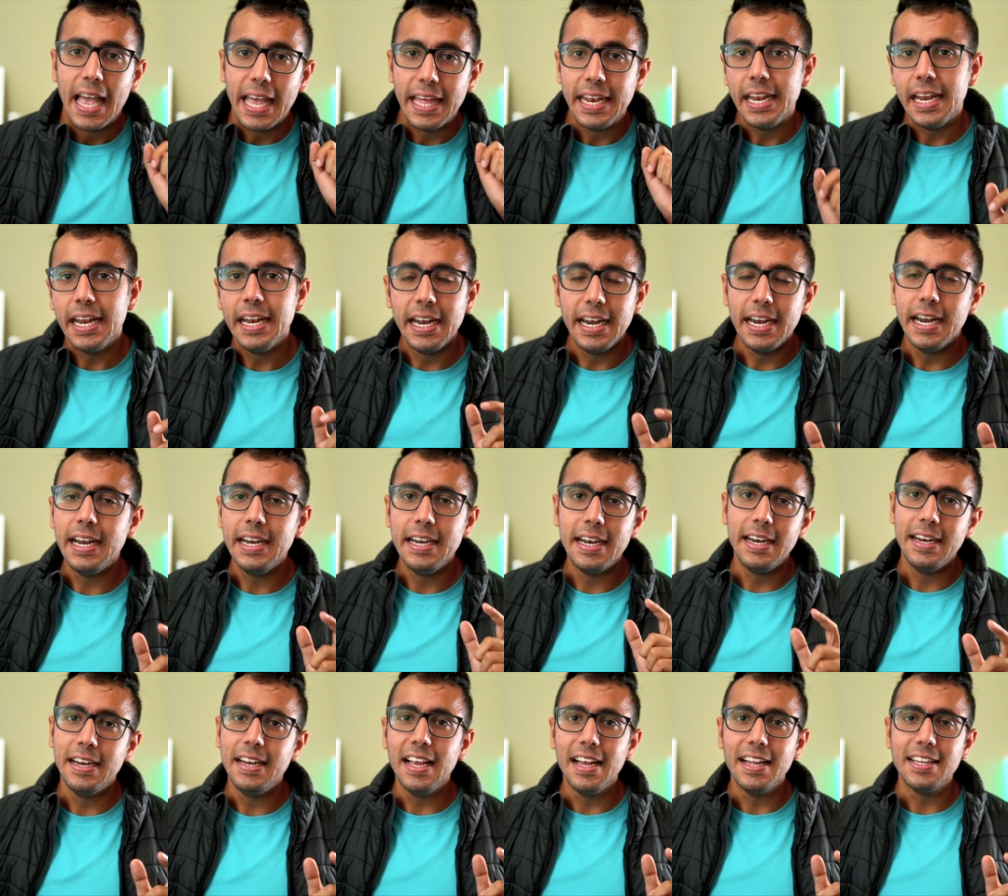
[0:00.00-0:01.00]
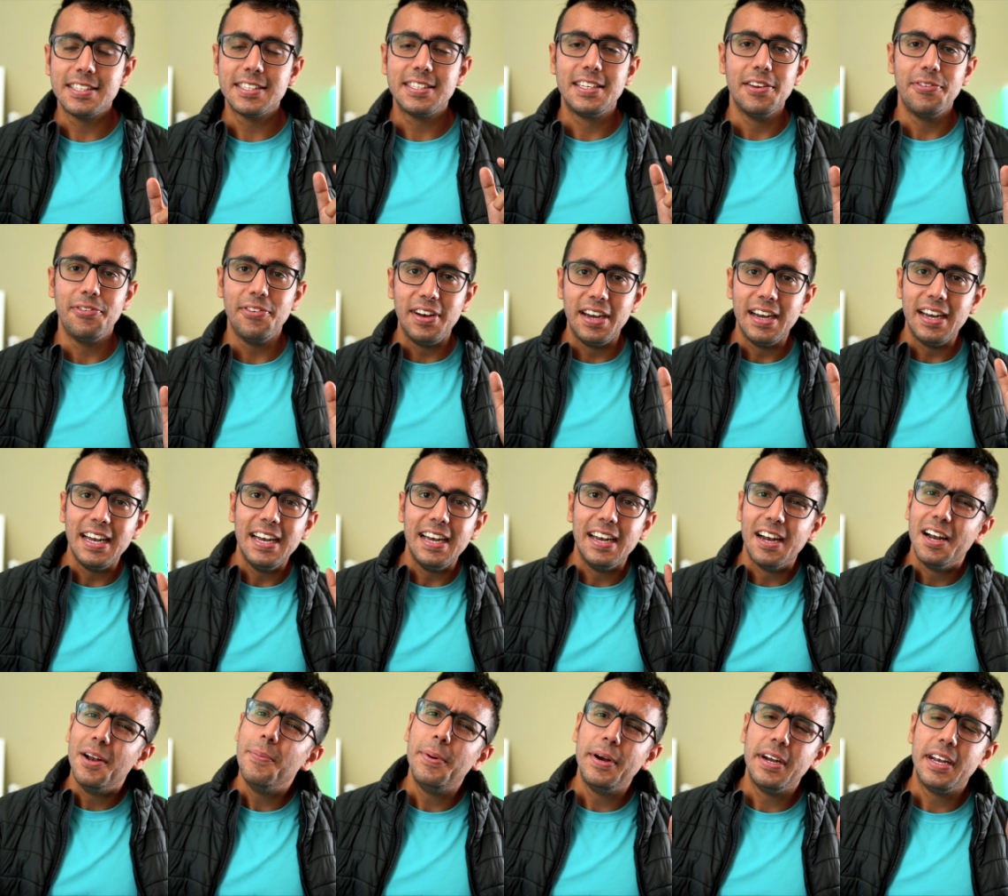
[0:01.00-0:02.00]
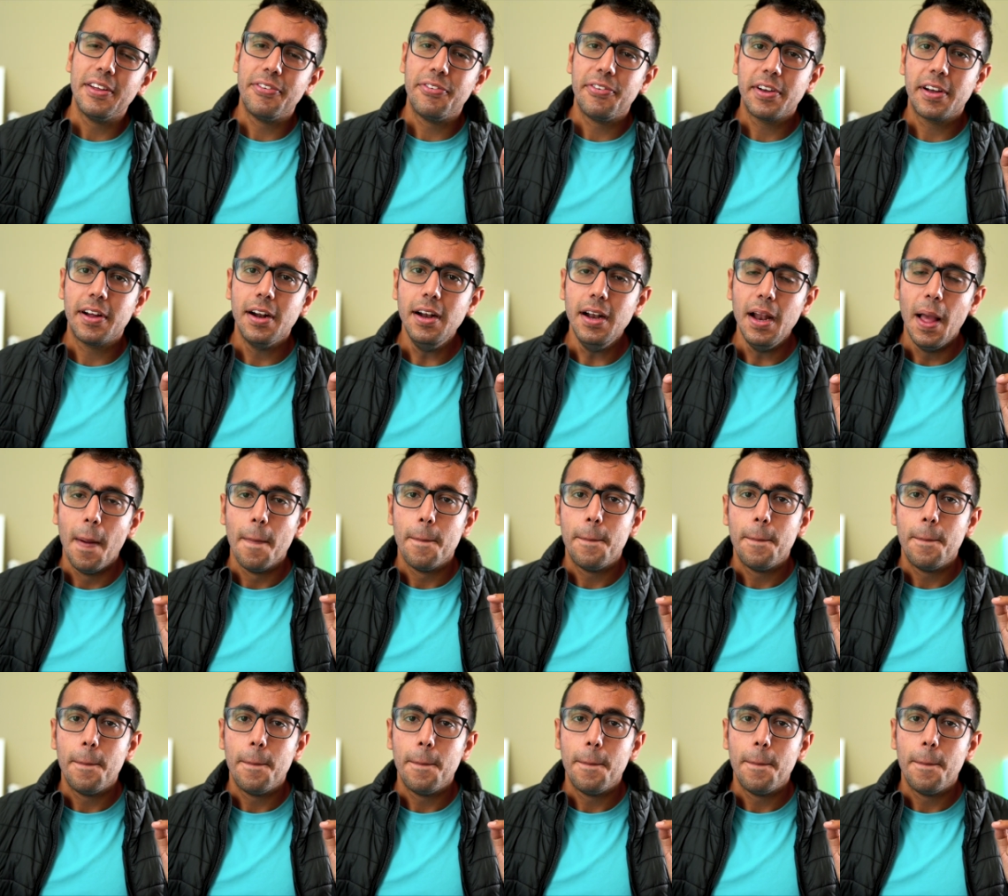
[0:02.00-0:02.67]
And in India, it's definitely a little bit difficult,